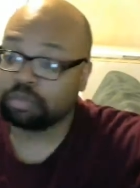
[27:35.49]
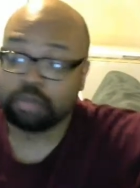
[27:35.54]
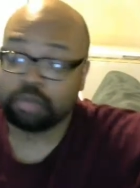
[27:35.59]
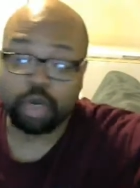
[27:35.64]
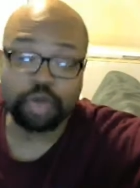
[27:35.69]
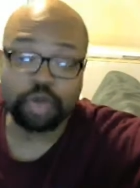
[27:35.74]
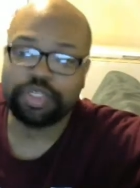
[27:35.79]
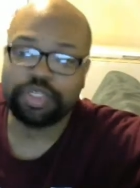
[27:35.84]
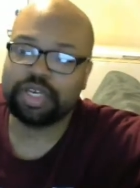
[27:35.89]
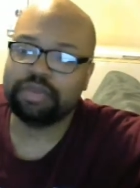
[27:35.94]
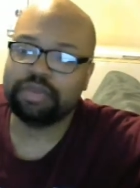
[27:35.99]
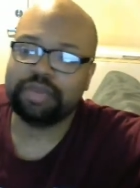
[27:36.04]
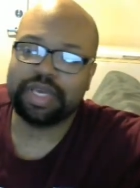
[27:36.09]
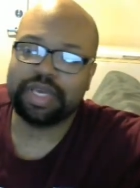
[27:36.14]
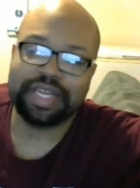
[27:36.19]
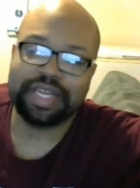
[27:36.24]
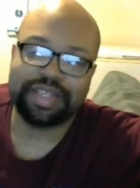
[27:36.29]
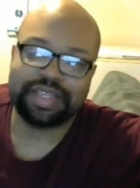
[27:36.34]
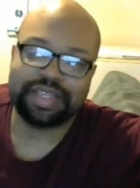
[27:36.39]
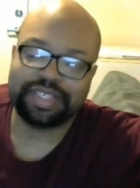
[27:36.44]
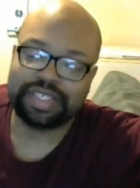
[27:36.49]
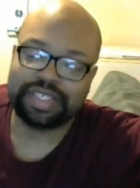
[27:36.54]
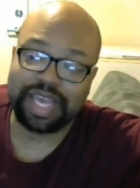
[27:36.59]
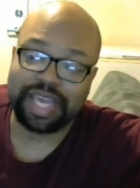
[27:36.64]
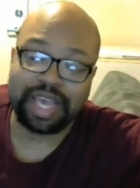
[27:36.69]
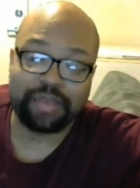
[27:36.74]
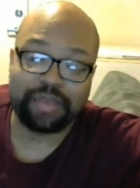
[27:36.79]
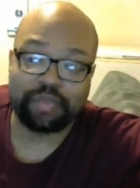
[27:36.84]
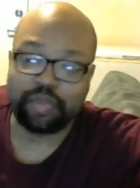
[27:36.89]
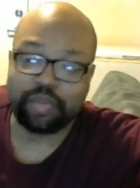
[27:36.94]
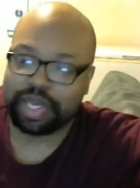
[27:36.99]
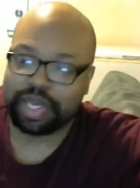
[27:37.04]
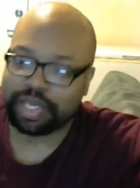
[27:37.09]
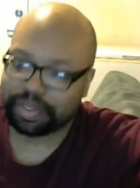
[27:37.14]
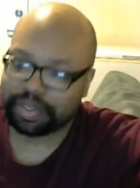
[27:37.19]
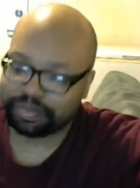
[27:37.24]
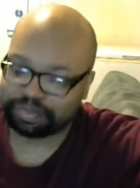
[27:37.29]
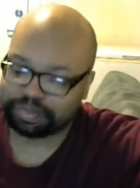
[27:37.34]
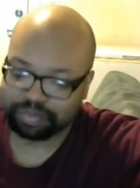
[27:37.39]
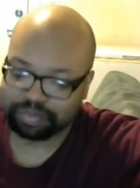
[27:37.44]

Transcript: most of them end the same way.